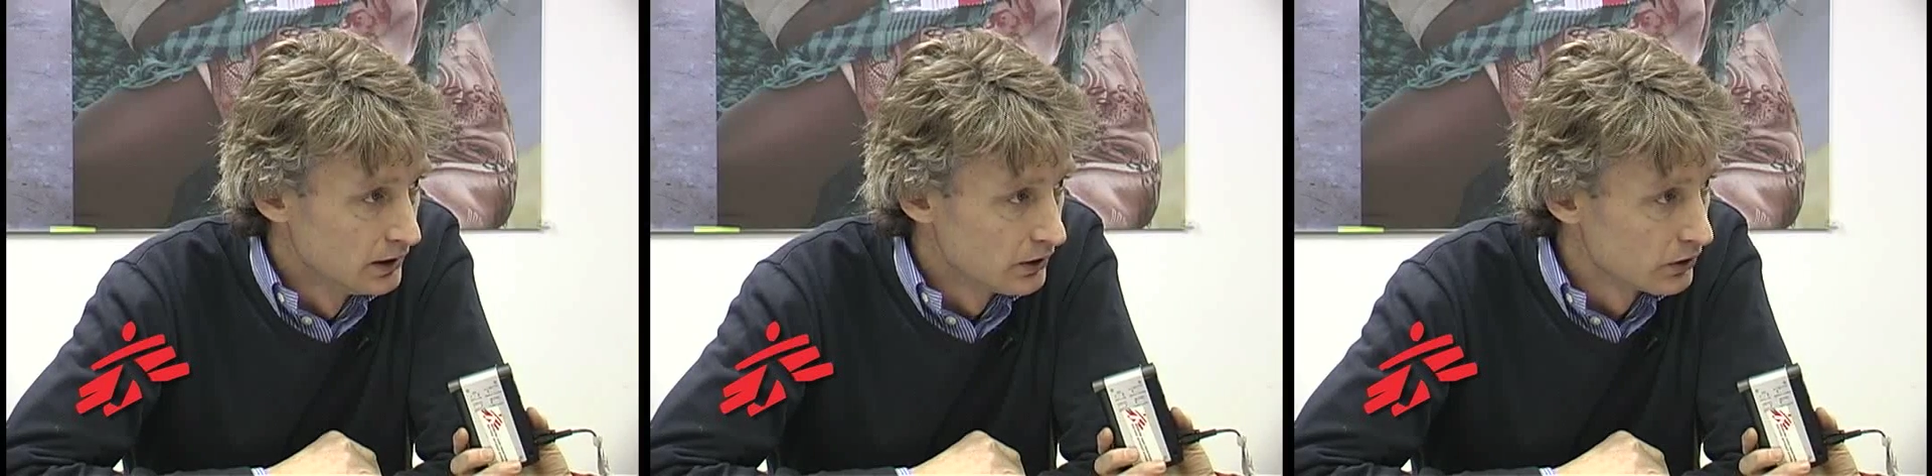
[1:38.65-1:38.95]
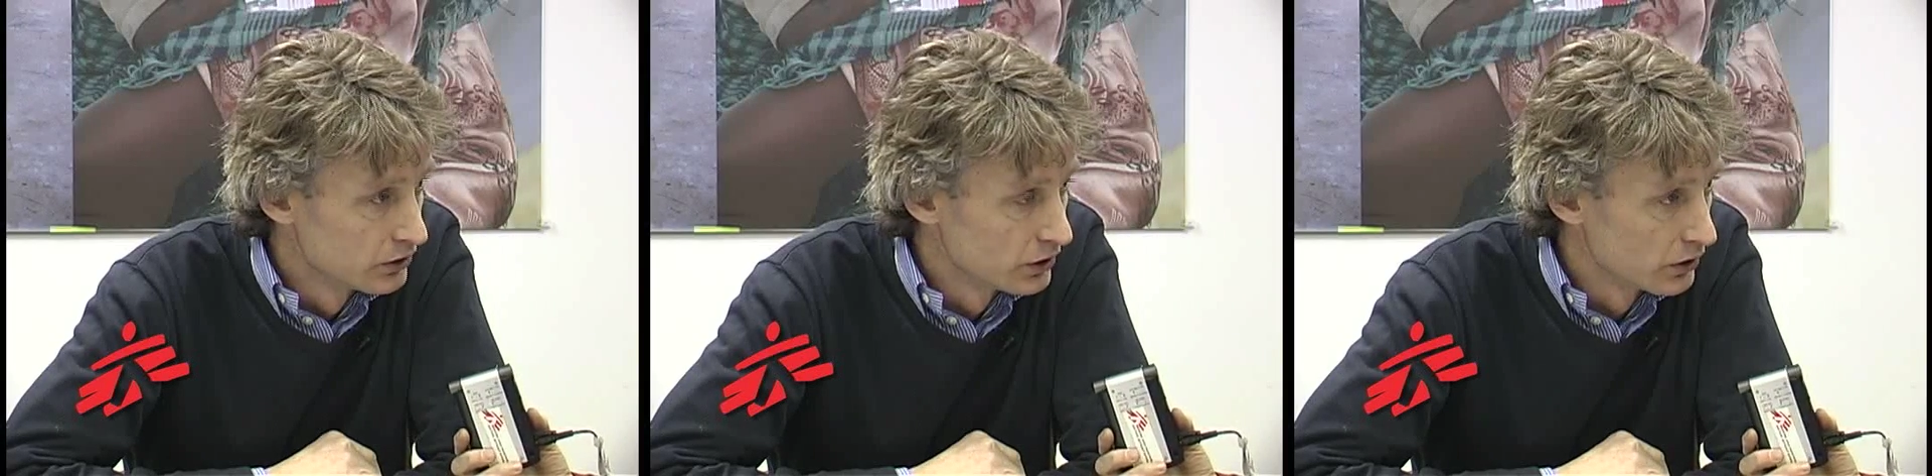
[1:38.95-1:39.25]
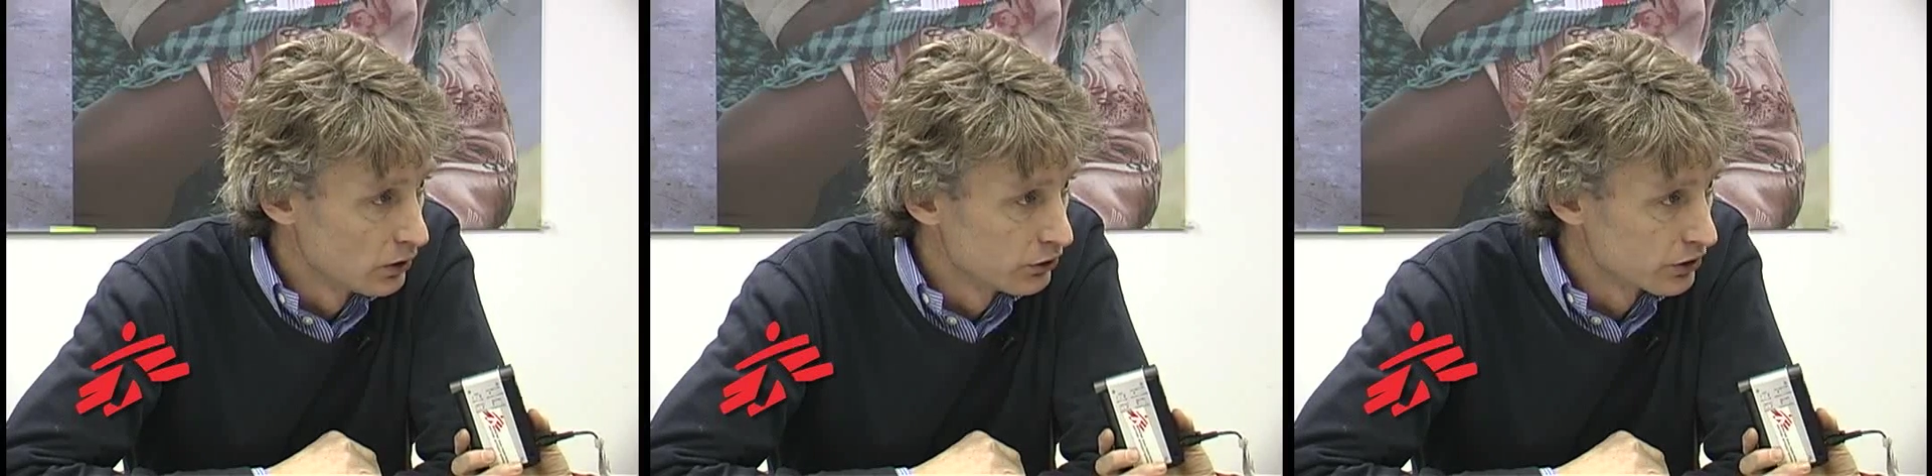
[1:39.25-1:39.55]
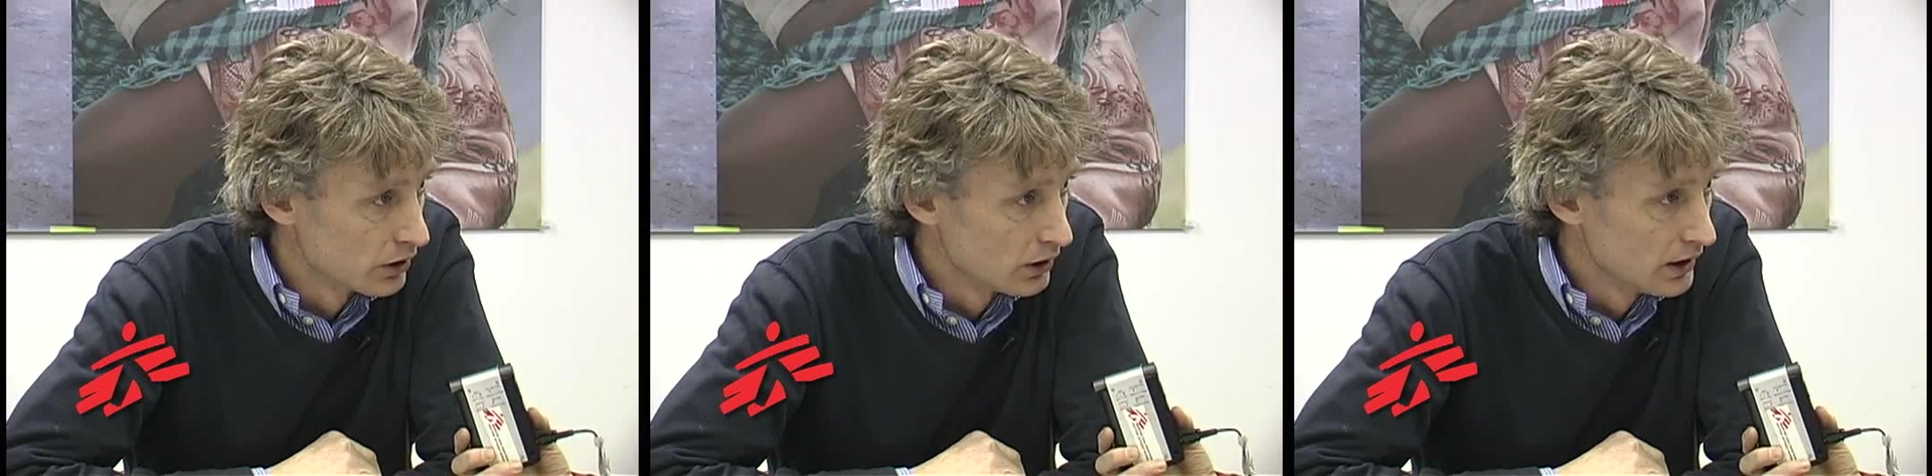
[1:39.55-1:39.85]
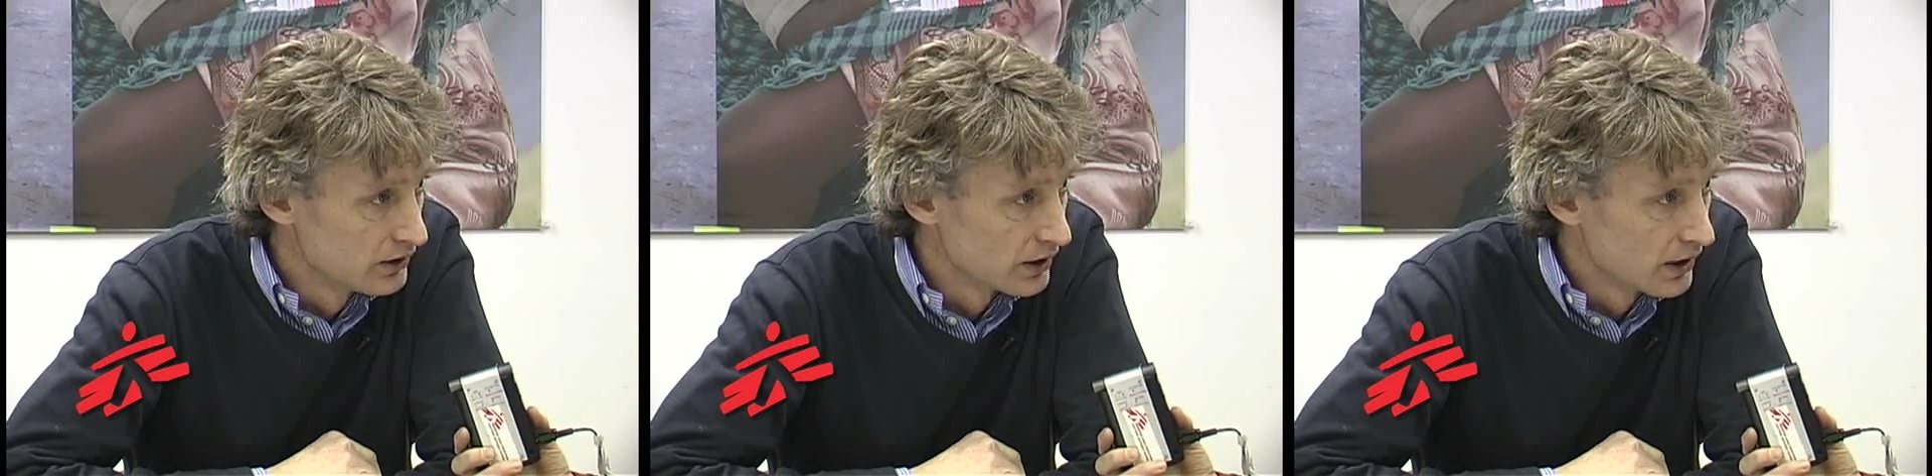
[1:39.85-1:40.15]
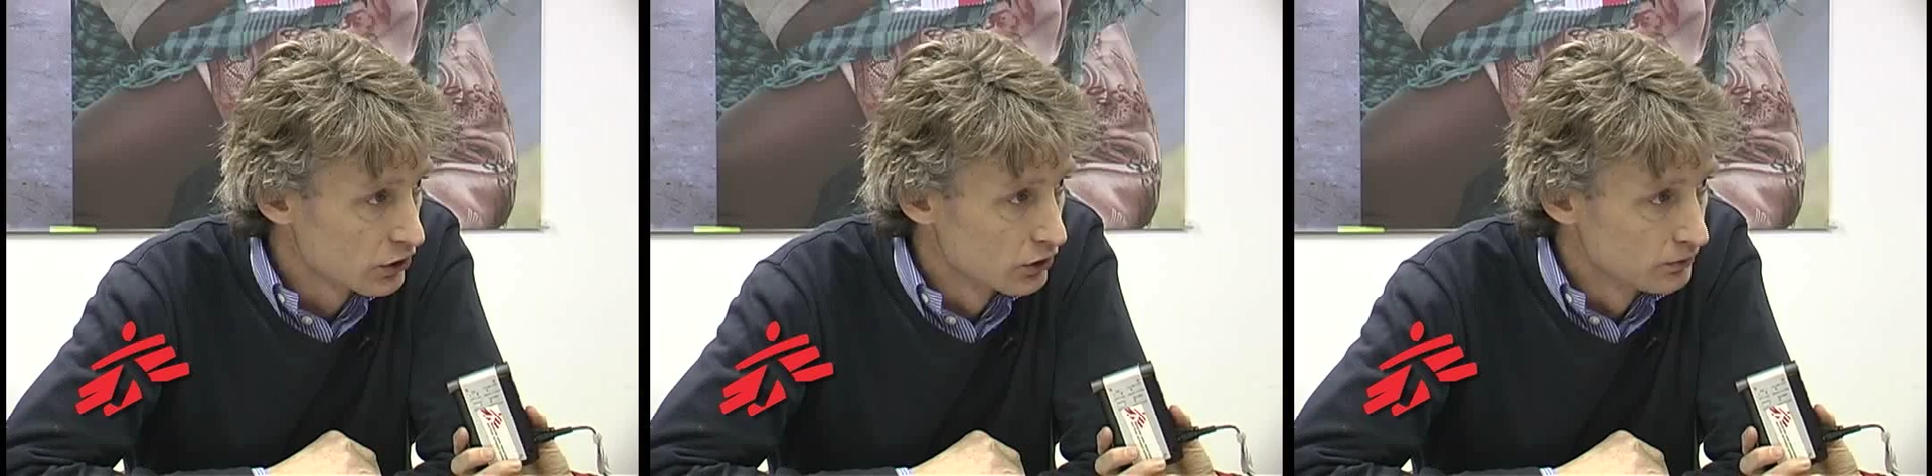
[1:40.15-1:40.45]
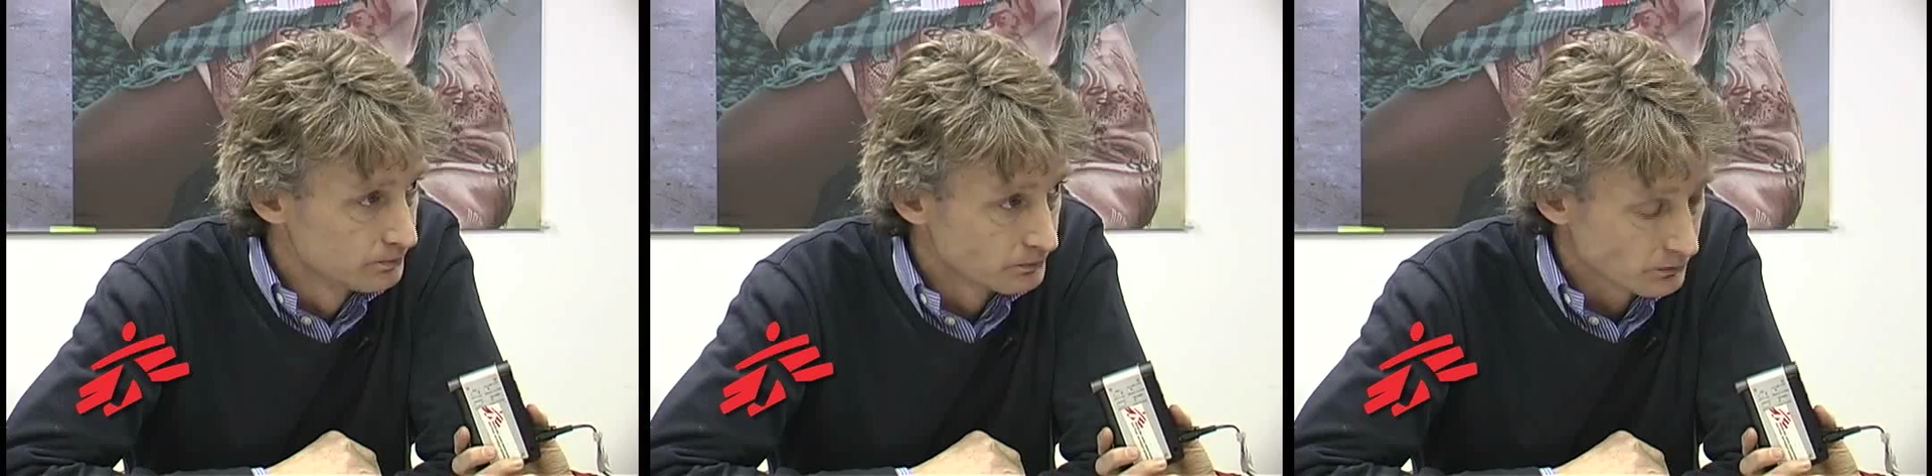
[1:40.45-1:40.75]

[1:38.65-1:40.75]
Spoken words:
30 of those are international.